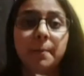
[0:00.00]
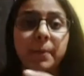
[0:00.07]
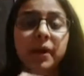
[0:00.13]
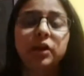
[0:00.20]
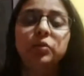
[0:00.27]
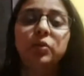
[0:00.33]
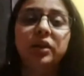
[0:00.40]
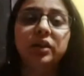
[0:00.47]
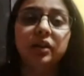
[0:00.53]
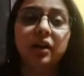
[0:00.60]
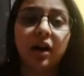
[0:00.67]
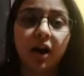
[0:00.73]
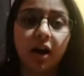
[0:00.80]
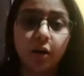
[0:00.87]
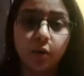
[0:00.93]
But
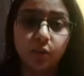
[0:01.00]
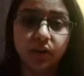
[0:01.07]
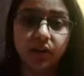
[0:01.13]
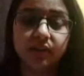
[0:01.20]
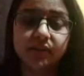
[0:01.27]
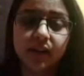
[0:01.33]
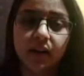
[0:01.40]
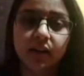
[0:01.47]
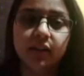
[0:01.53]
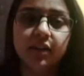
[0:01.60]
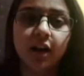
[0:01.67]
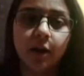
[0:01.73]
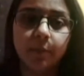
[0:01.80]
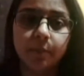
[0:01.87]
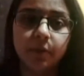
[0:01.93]
what exactly
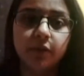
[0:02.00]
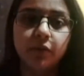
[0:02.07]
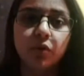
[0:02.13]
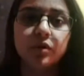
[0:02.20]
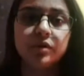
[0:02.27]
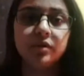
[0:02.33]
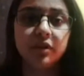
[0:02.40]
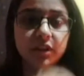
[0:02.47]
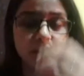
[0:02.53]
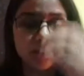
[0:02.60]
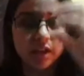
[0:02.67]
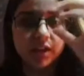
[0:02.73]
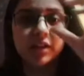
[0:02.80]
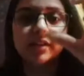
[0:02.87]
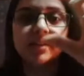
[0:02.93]
happened was the
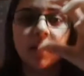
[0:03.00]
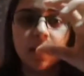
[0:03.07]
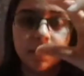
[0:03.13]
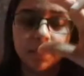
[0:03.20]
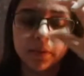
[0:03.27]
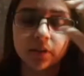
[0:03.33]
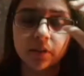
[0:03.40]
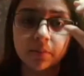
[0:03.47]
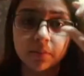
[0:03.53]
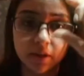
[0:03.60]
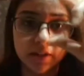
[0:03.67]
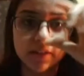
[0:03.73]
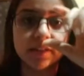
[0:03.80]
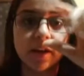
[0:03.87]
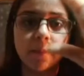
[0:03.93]
DNA sample, the
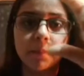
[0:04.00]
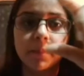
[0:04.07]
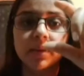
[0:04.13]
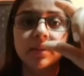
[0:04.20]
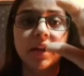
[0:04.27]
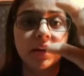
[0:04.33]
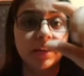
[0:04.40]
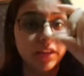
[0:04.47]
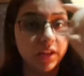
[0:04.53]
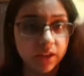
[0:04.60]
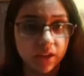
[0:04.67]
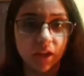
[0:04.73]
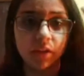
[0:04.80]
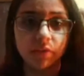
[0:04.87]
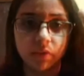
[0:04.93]
blood sample that they
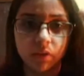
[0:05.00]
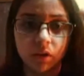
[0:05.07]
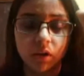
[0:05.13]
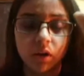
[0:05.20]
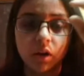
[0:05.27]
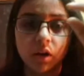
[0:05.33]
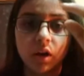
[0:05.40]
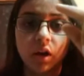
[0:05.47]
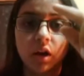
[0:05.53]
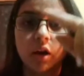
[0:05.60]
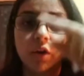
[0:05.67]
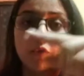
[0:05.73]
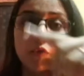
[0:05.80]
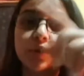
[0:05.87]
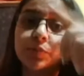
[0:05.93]
gave,
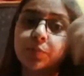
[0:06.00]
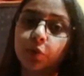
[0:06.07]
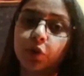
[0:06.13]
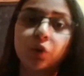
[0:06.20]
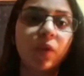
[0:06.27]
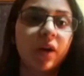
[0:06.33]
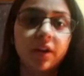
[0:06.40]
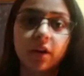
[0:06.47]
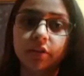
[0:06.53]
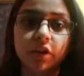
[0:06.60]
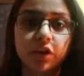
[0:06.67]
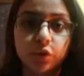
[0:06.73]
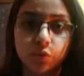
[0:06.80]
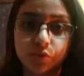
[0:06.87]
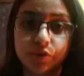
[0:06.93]
was put to
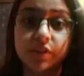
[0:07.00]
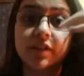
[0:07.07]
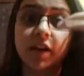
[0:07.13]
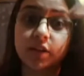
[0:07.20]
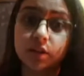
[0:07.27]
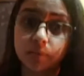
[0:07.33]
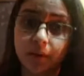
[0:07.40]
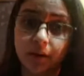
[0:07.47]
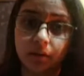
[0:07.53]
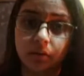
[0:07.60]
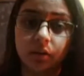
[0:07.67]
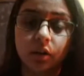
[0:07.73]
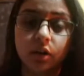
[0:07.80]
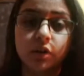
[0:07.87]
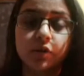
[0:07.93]
another uses as well.
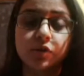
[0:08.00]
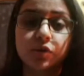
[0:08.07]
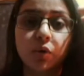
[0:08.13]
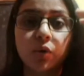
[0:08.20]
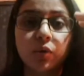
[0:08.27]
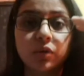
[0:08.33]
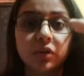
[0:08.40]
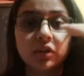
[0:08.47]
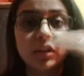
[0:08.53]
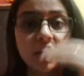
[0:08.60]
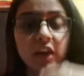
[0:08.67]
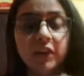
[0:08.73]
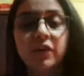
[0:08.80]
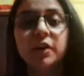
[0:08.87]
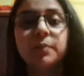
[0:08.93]
So
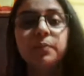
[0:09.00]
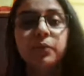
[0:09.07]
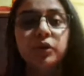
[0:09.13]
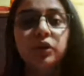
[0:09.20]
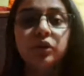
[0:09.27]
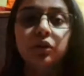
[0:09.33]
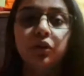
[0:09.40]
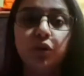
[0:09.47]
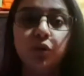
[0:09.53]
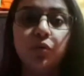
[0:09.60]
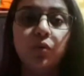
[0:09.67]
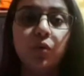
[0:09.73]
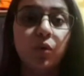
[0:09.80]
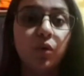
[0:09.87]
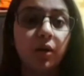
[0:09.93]
they were put
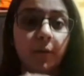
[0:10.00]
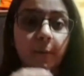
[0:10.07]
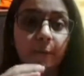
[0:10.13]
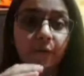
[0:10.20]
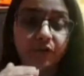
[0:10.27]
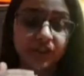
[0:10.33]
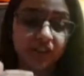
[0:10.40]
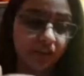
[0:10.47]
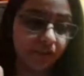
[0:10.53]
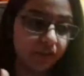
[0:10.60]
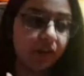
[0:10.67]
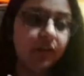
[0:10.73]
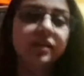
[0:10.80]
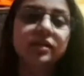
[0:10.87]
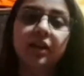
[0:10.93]
to
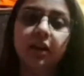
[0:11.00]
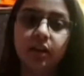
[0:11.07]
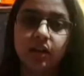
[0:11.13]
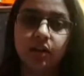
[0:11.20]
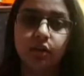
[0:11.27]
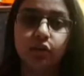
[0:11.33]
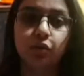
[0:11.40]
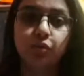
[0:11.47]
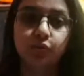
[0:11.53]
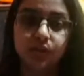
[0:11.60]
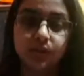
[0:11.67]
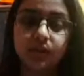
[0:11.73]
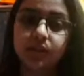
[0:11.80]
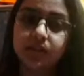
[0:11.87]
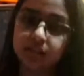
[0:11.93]
several study
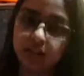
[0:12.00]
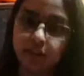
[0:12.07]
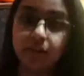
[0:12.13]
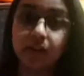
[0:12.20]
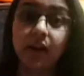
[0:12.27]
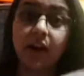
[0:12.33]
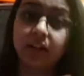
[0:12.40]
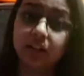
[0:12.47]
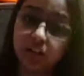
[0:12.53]
uses in several.